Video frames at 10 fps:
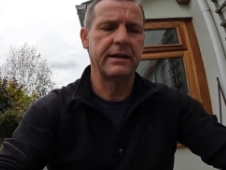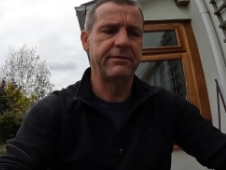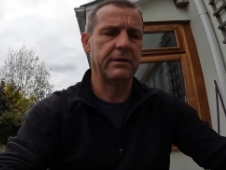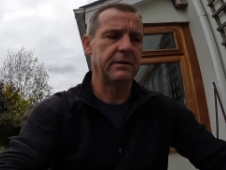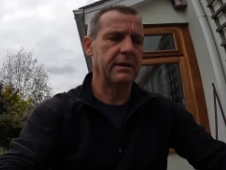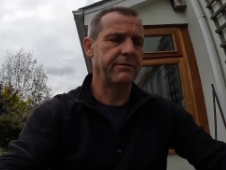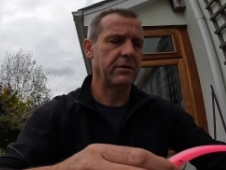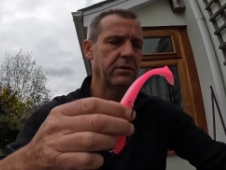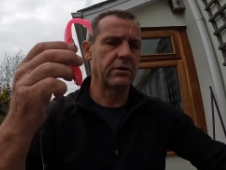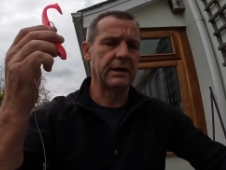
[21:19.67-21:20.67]
and if you if
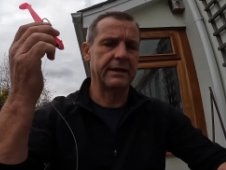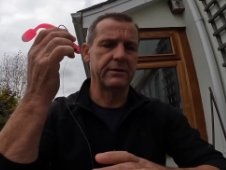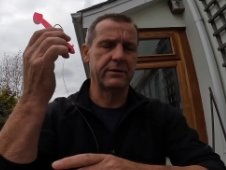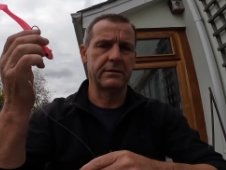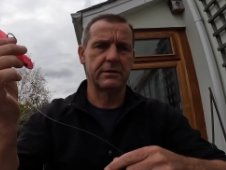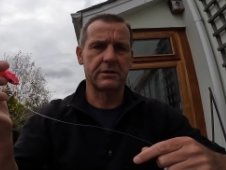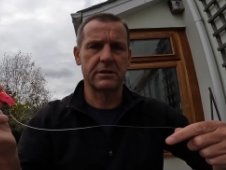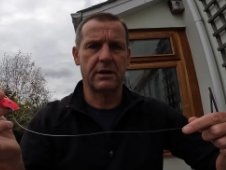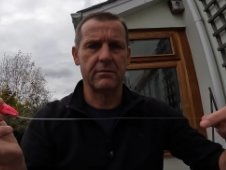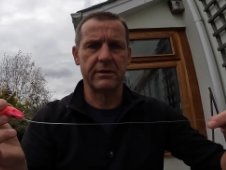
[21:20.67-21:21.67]
your hook length to
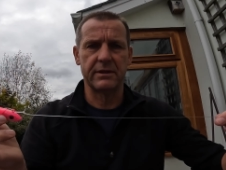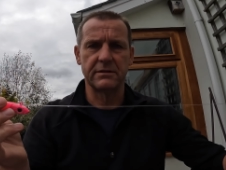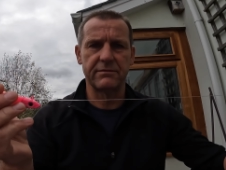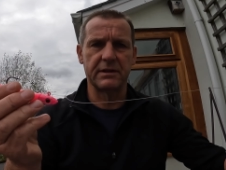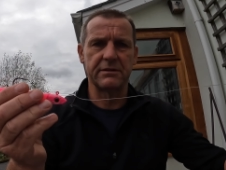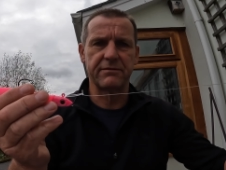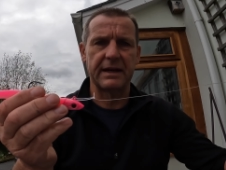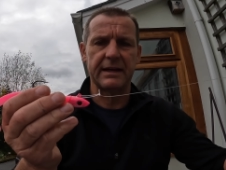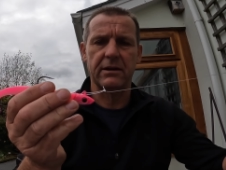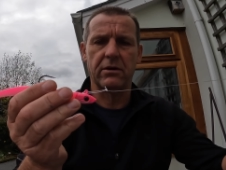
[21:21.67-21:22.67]
start with is, is
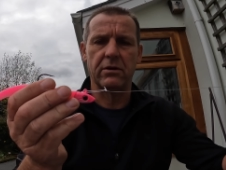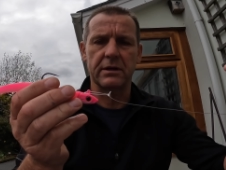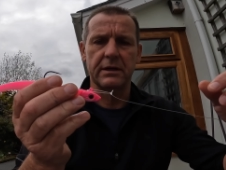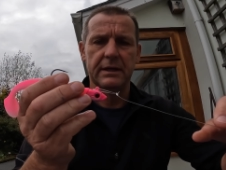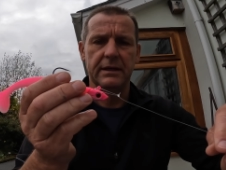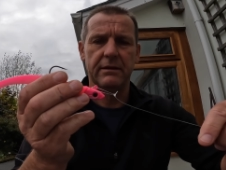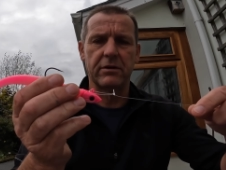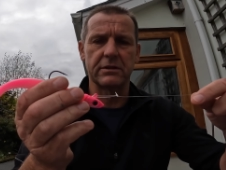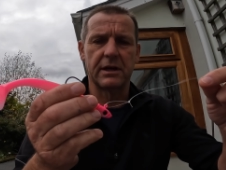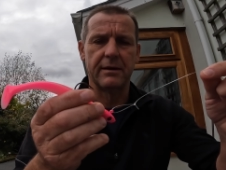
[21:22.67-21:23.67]
fairly long you've
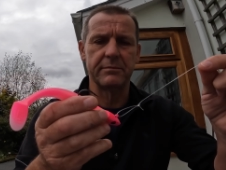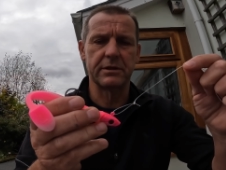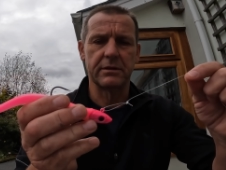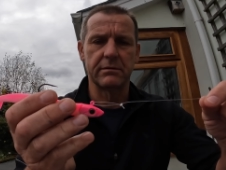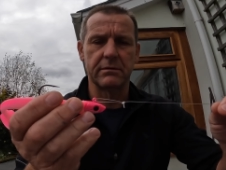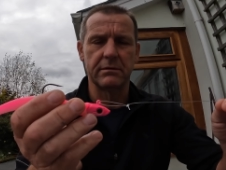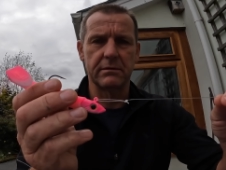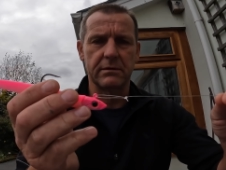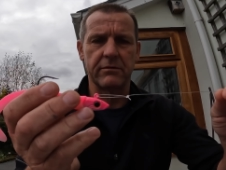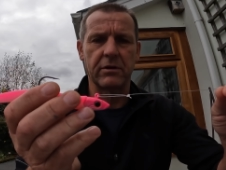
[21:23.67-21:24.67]
got time to
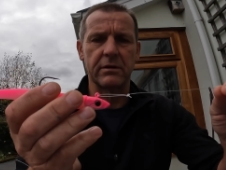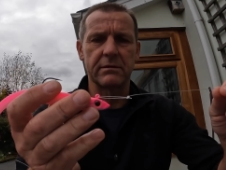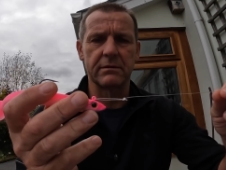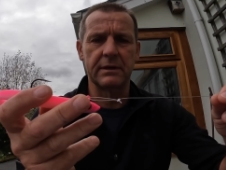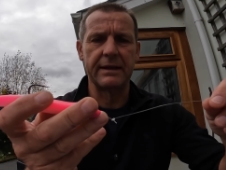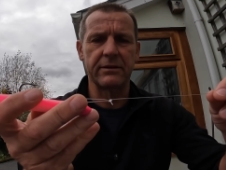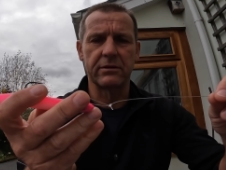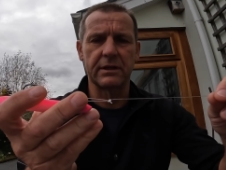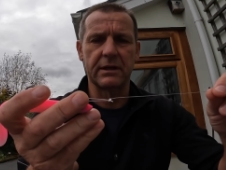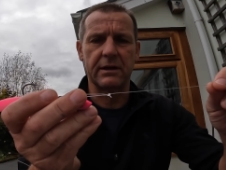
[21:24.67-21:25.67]
you've got length
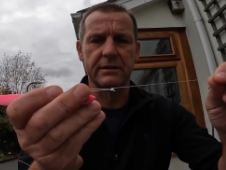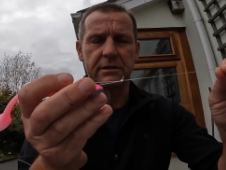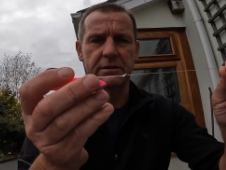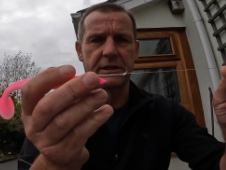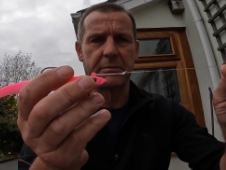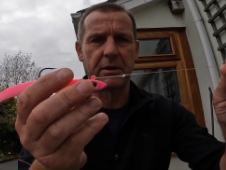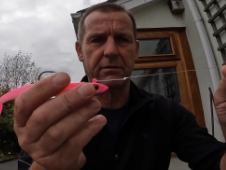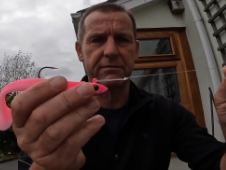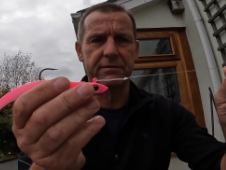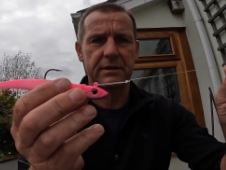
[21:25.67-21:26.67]
on the line to snip it
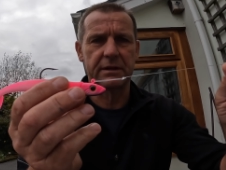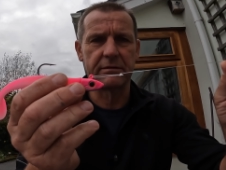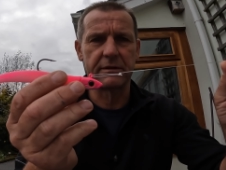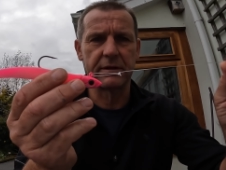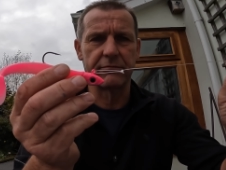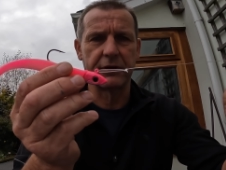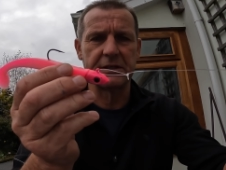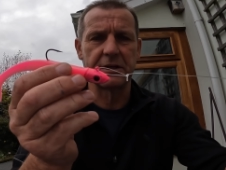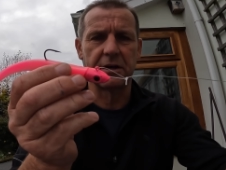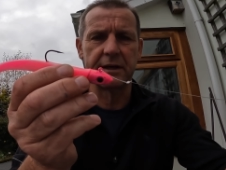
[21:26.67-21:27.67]
off and, and
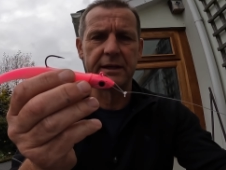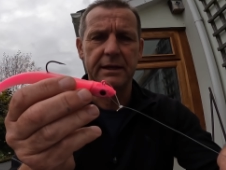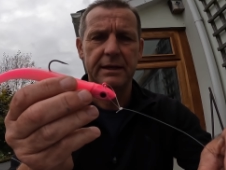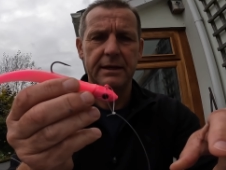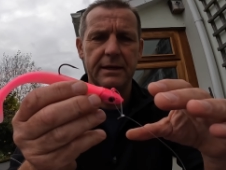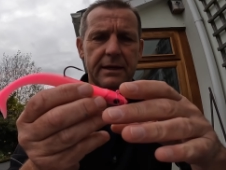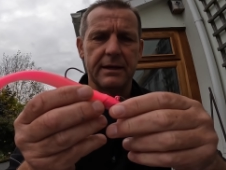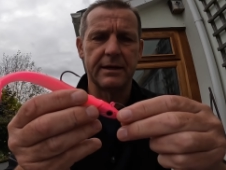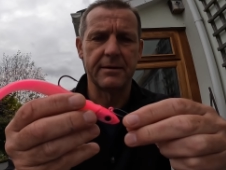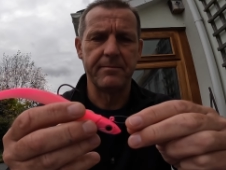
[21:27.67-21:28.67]
re-tie.
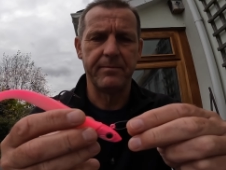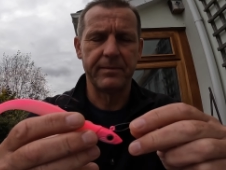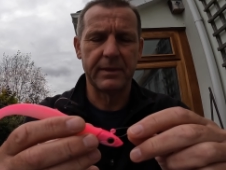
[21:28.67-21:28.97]
Um,